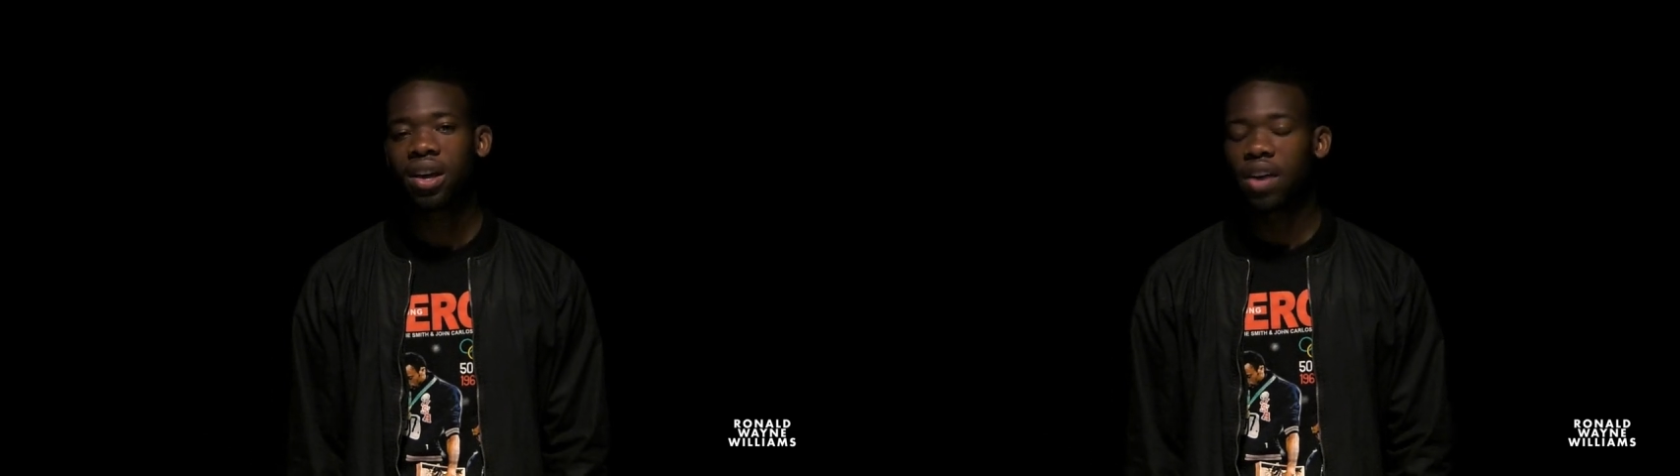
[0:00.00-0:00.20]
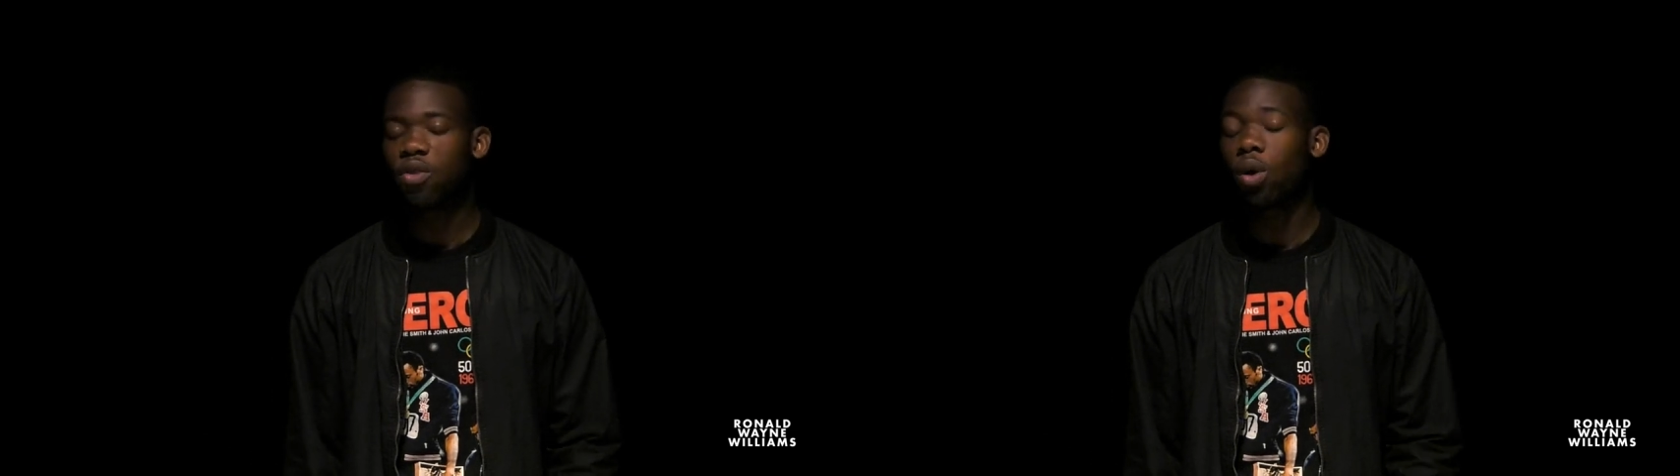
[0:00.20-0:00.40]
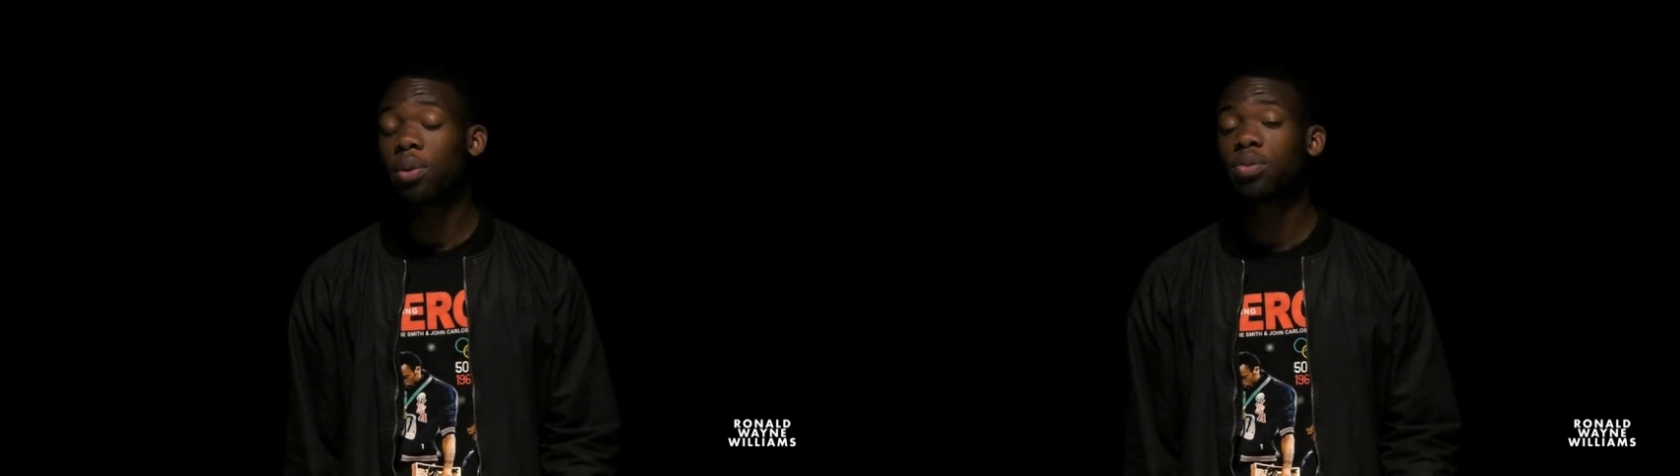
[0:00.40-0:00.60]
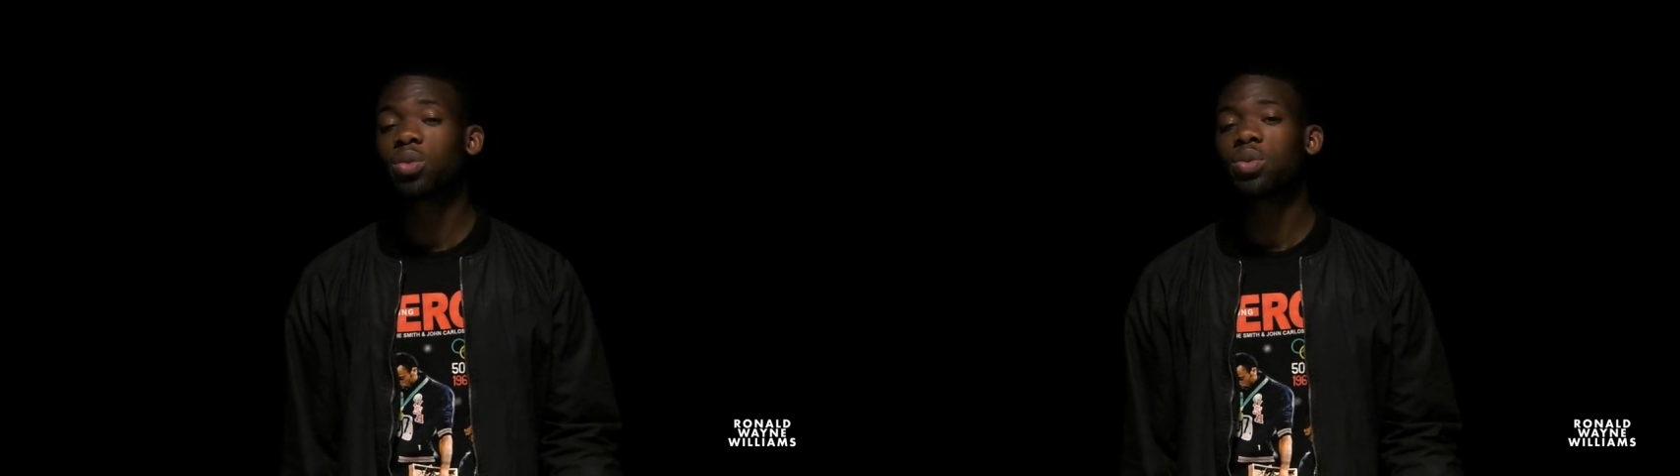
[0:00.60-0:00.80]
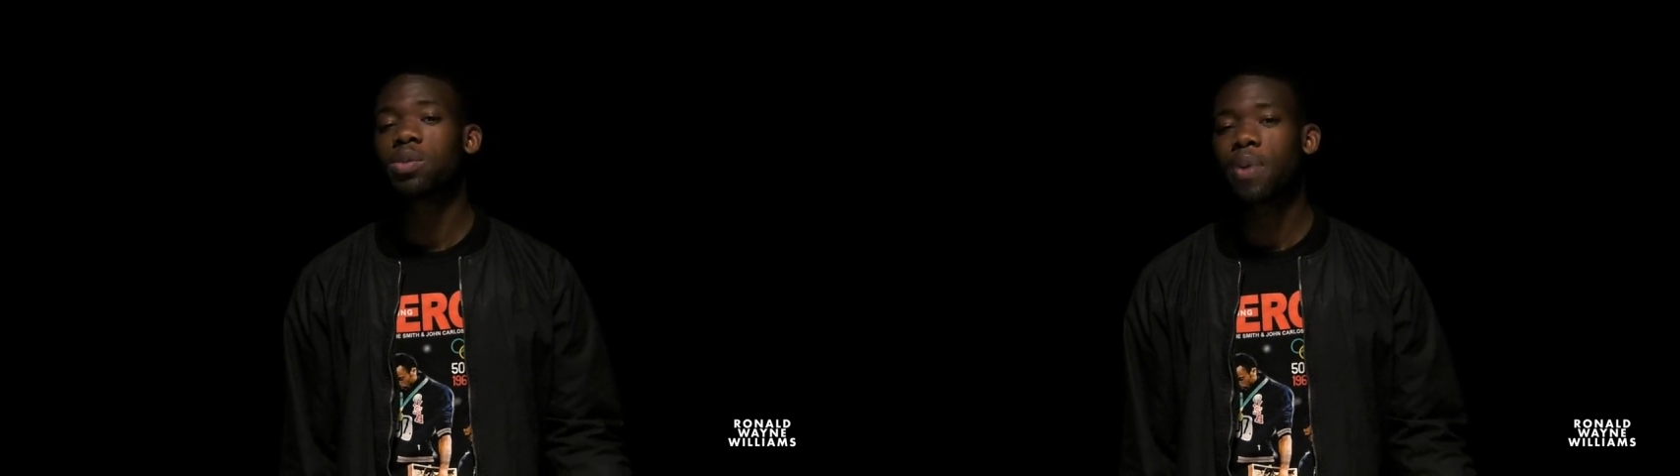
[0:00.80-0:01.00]
If you want people
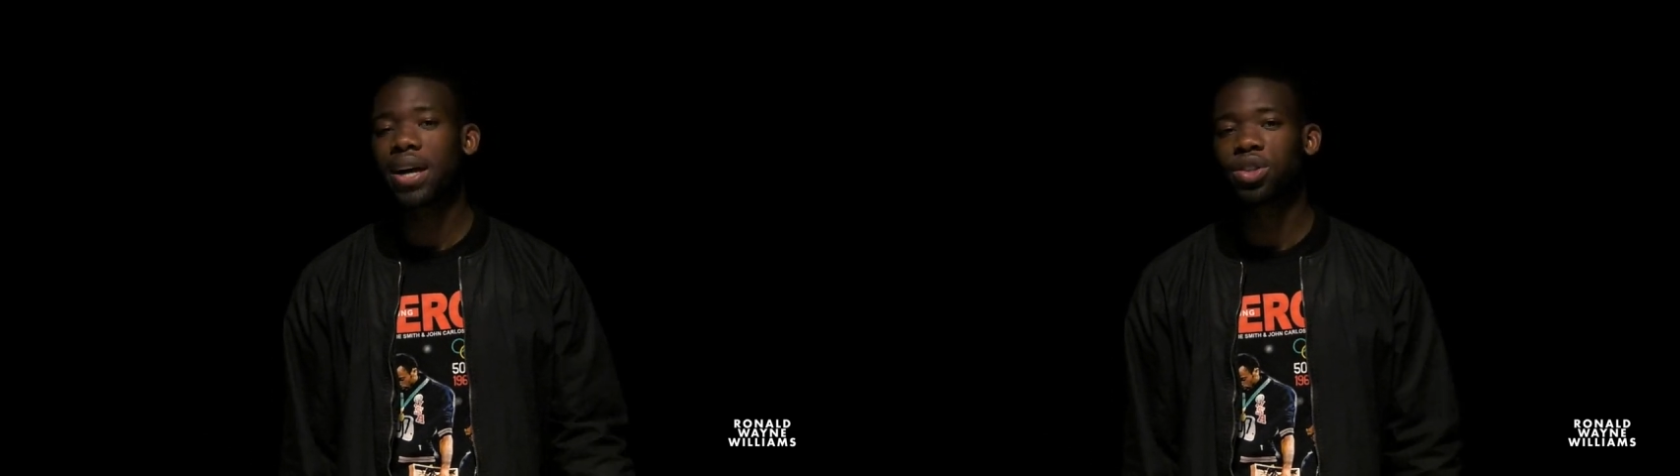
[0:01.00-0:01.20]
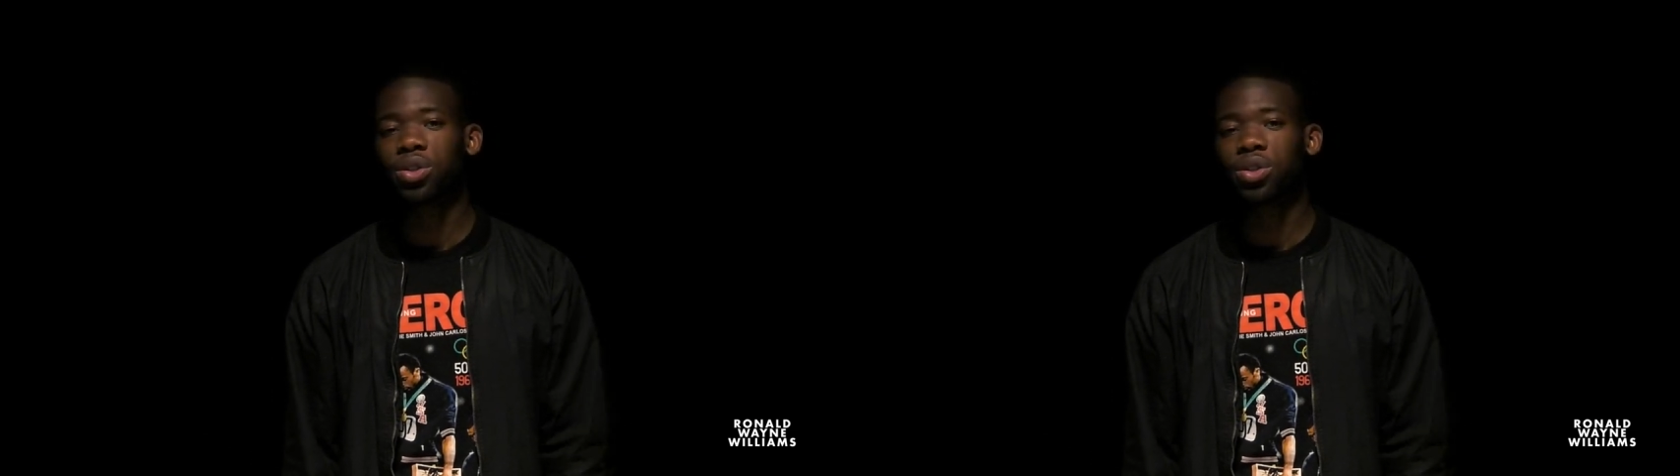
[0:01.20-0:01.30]
to respect